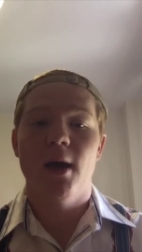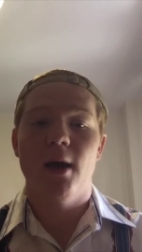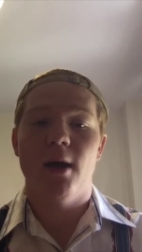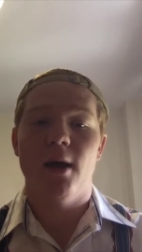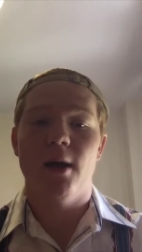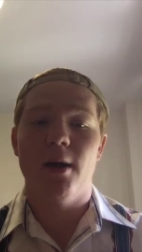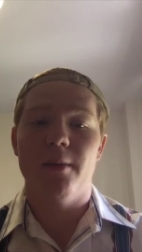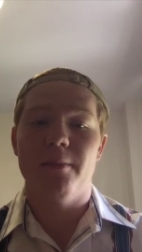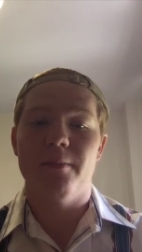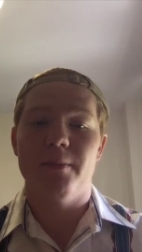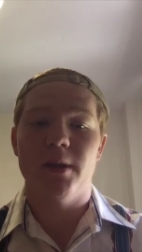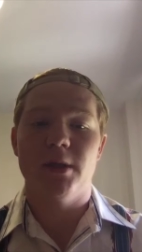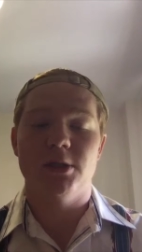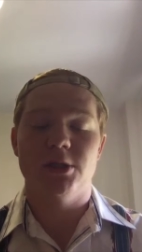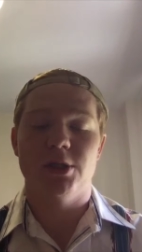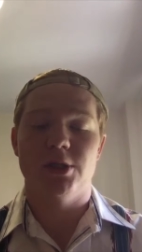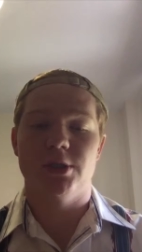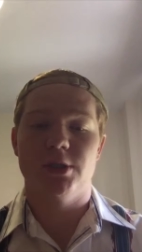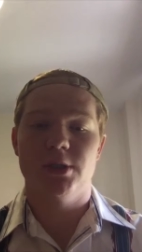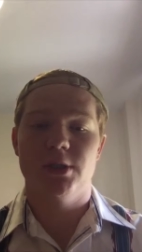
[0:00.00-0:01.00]
It's
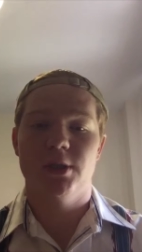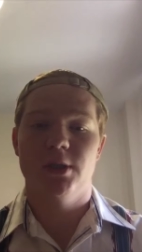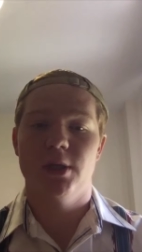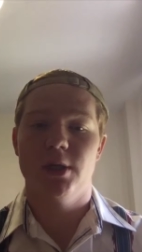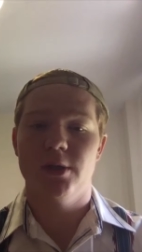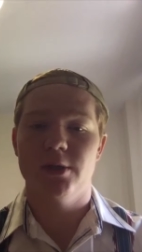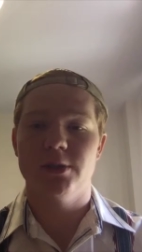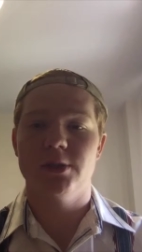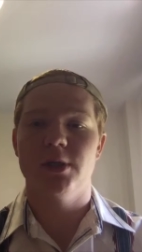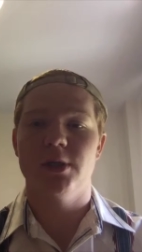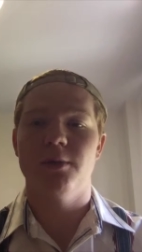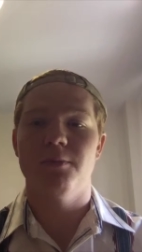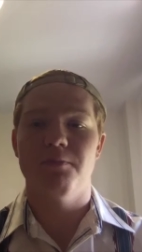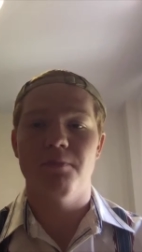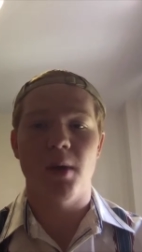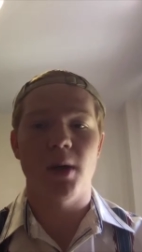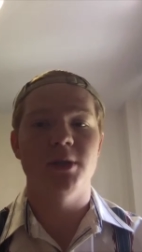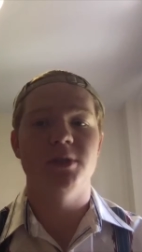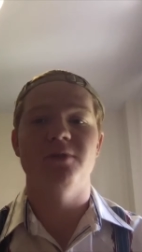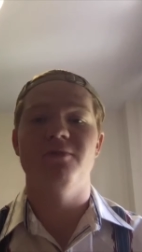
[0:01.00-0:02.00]
just, here's a
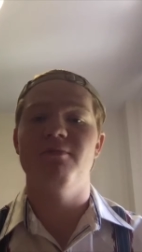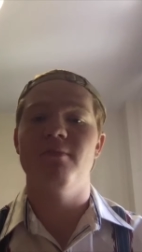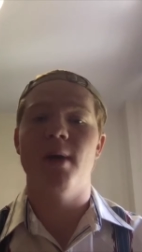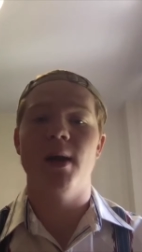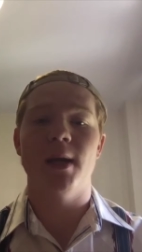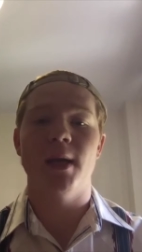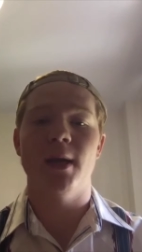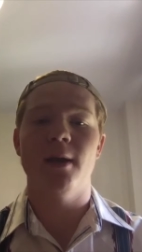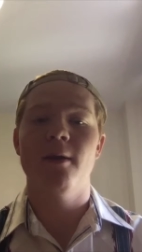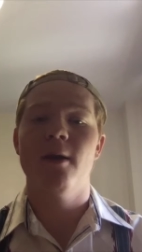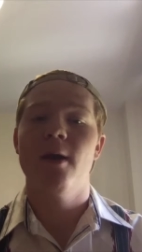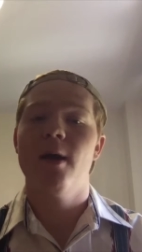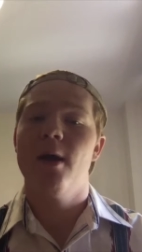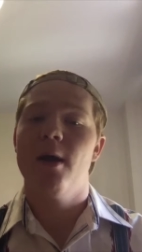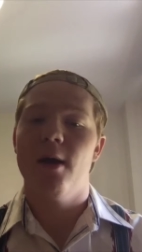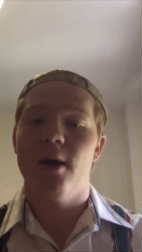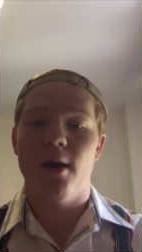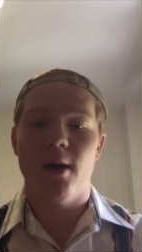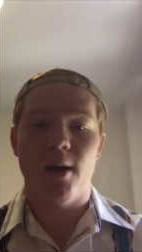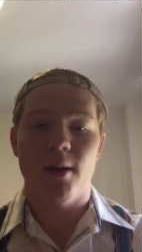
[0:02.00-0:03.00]
bunch of money,
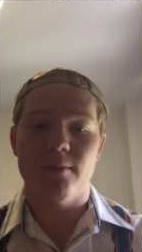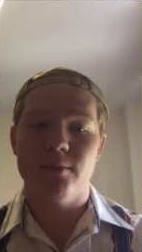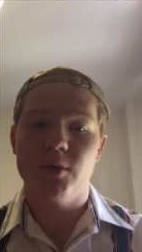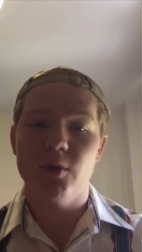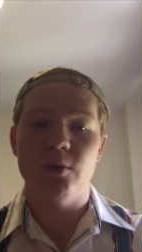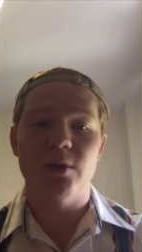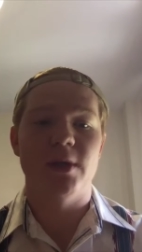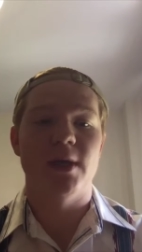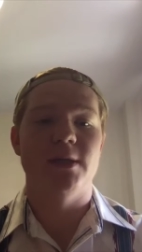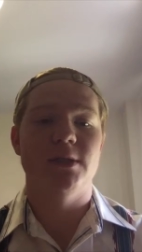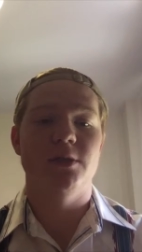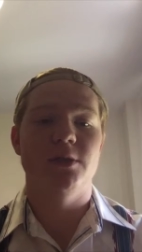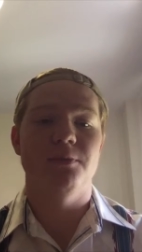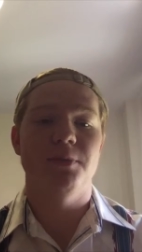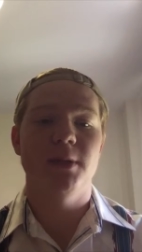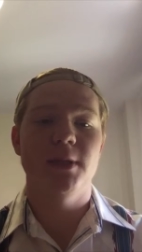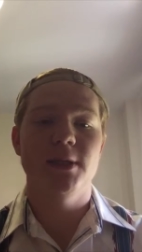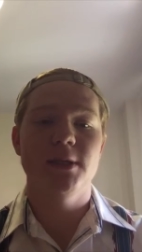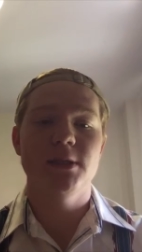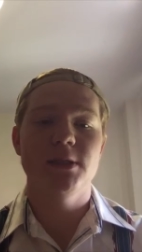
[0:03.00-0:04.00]
do with it as you
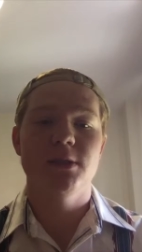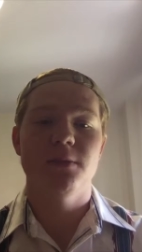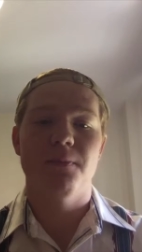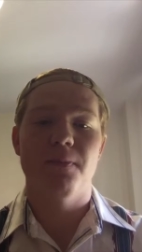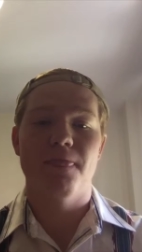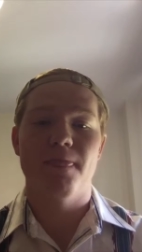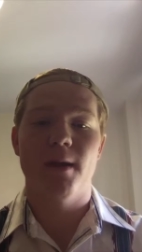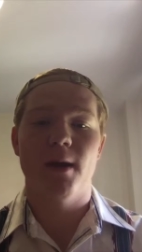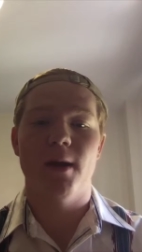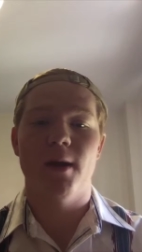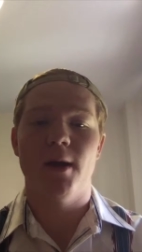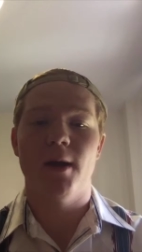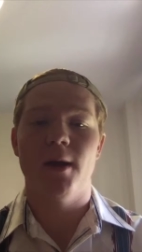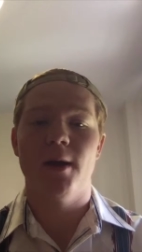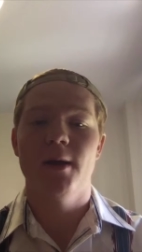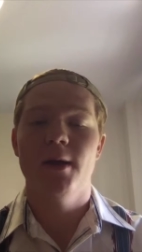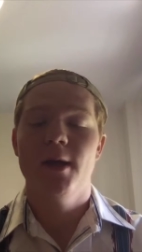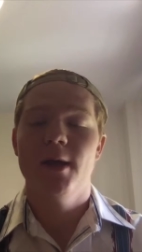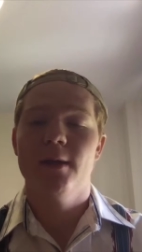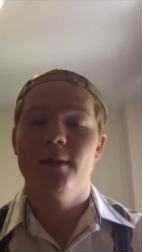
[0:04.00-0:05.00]
please.
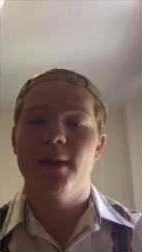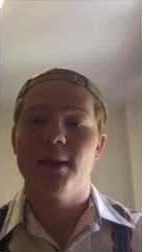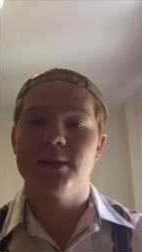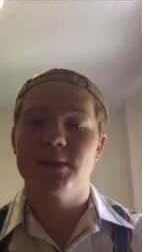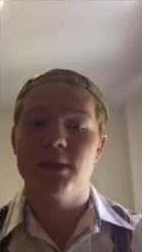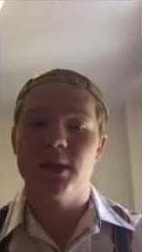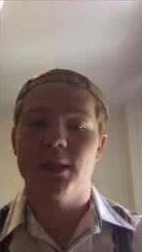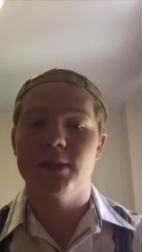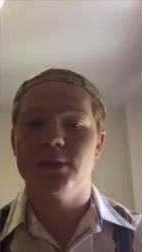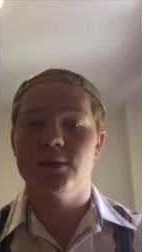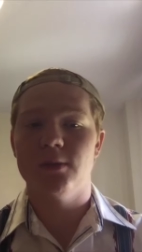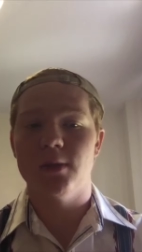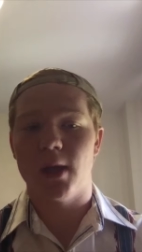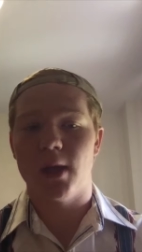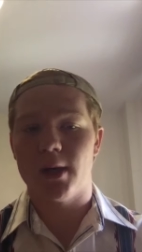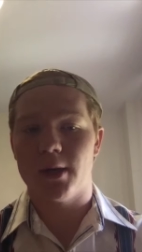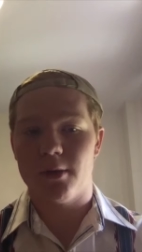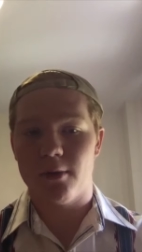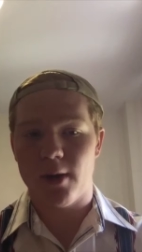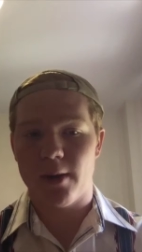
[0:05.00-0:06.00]
That's led to a lot
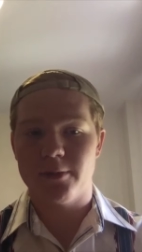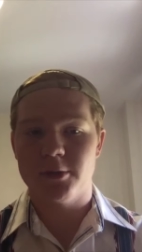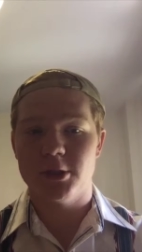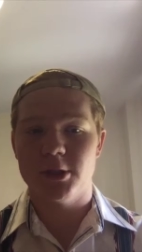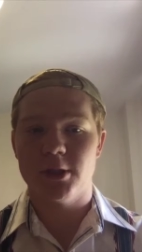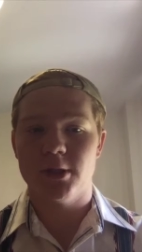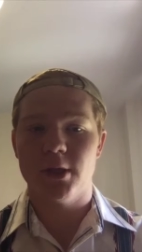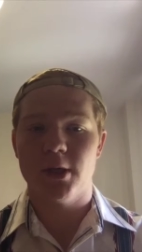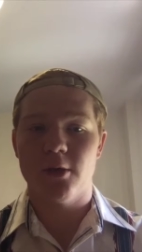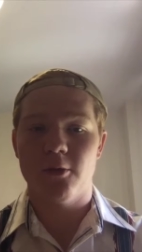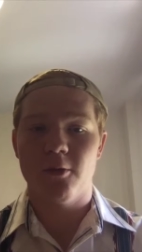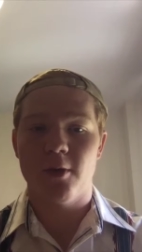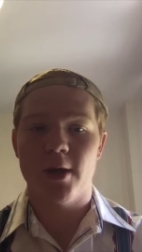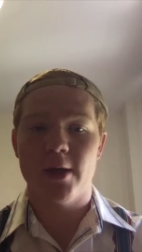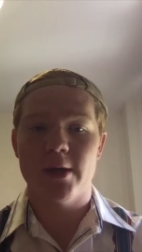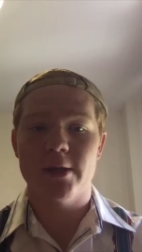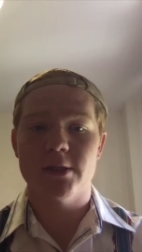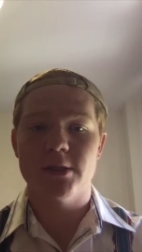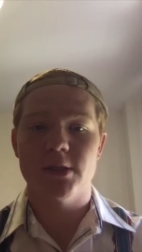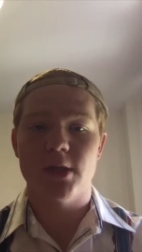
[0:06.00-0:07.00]
of corruption in
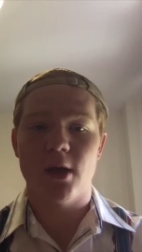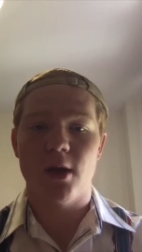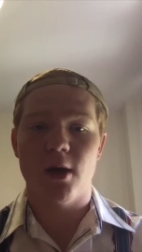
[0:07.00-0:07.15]
ways.